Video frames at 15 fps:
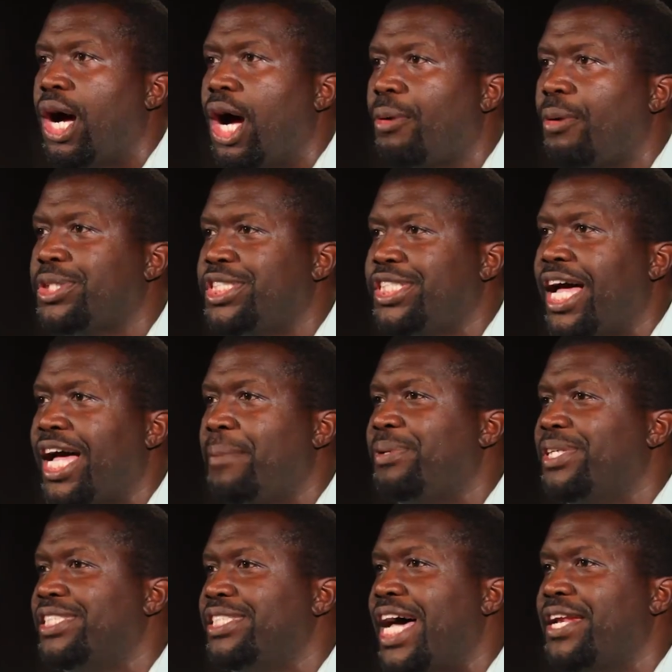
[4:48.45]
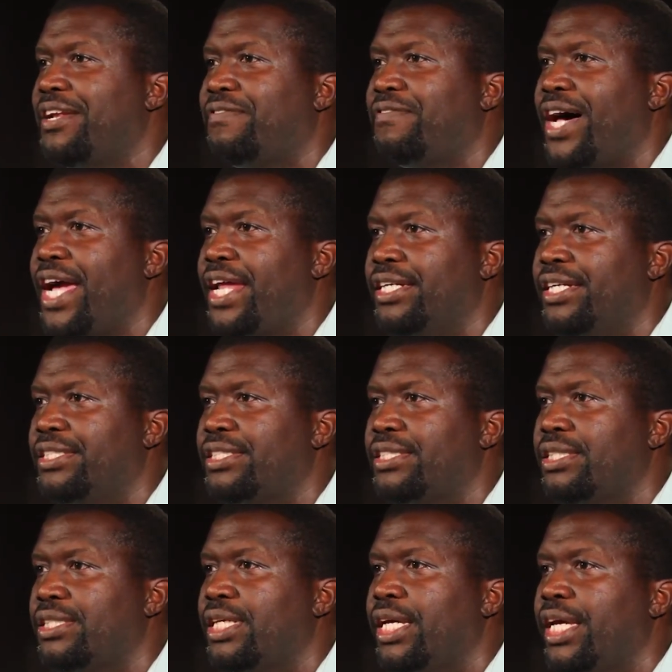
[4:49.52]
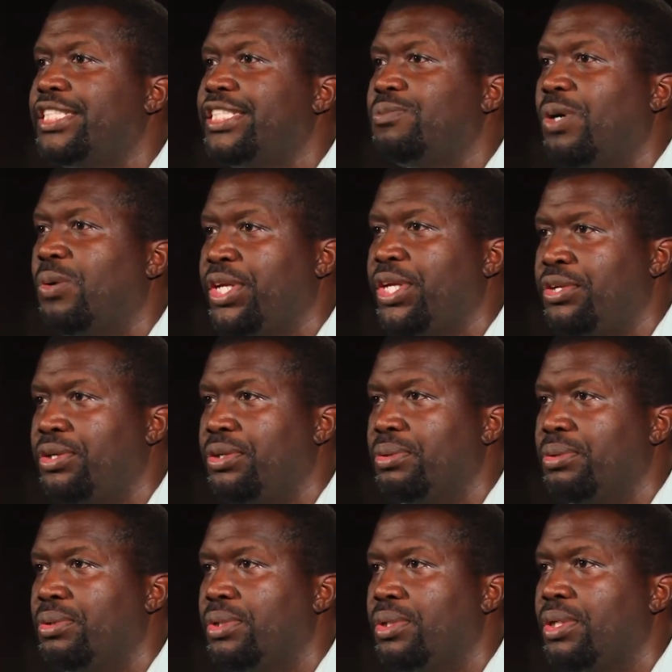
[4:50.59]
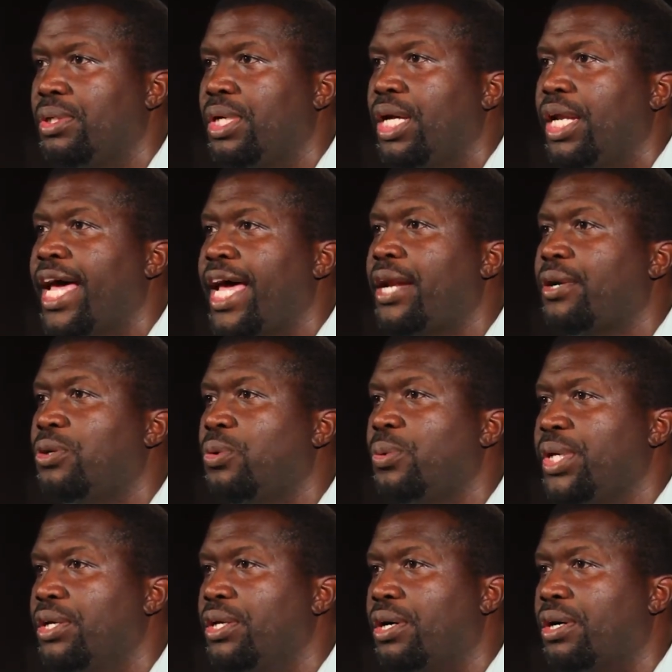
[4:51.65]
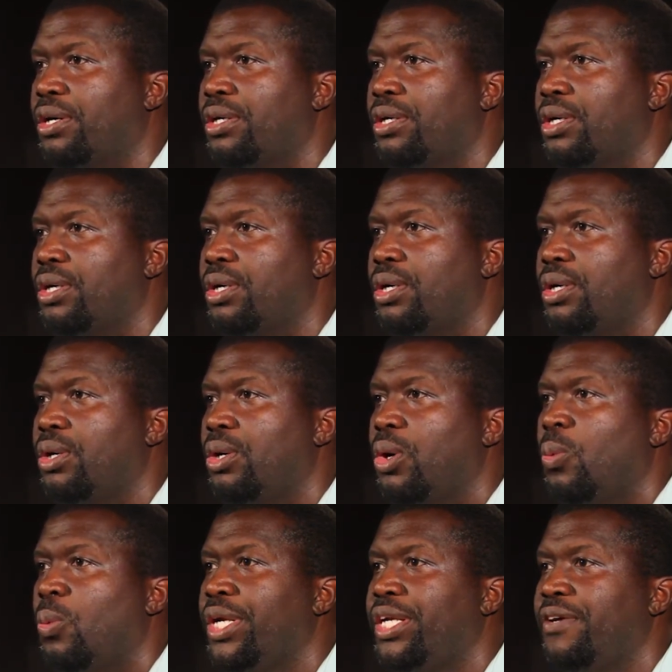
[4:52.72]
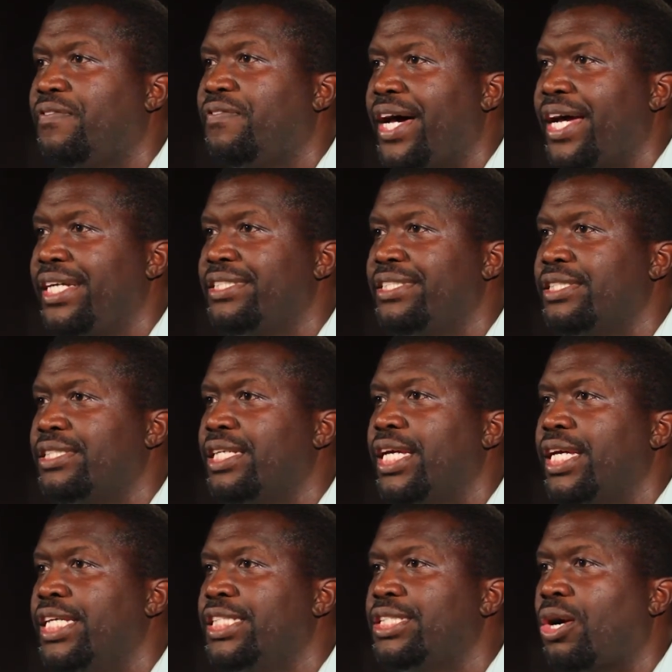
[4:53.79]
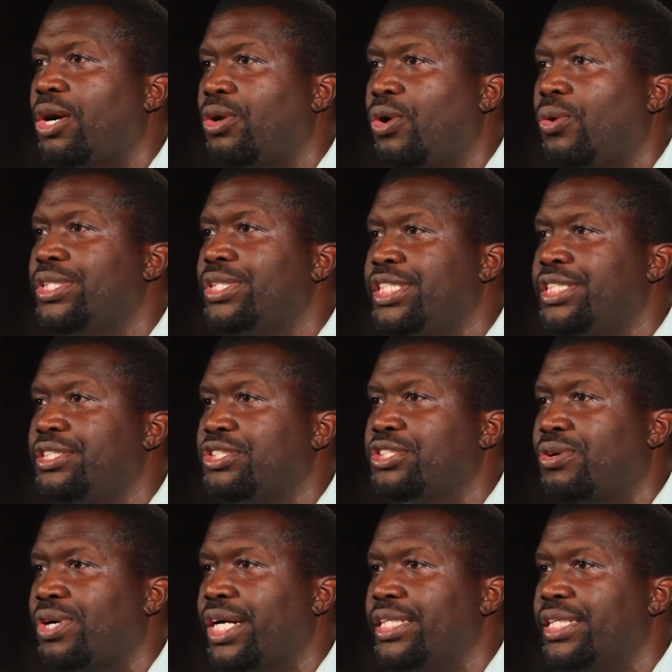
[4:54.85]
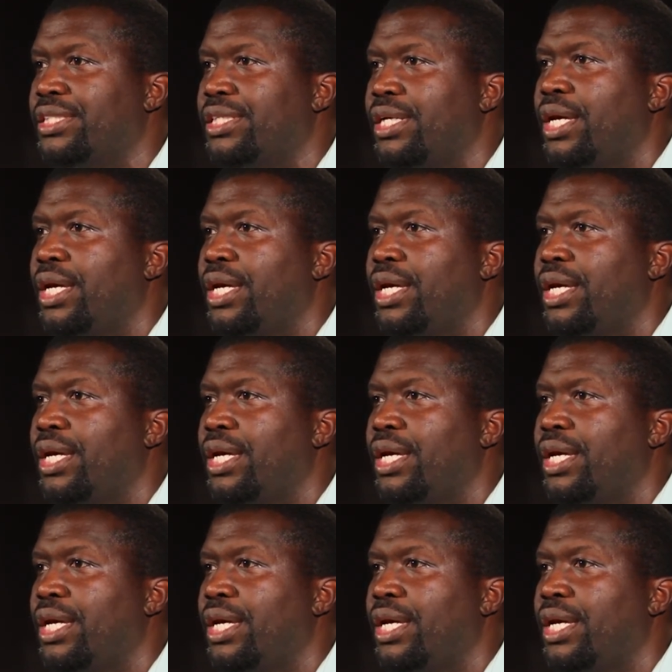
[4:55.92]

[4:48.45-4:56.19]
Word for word: Our job does not define us, it's what we do, not who we are. What defines us is our Lord Jesus Christ,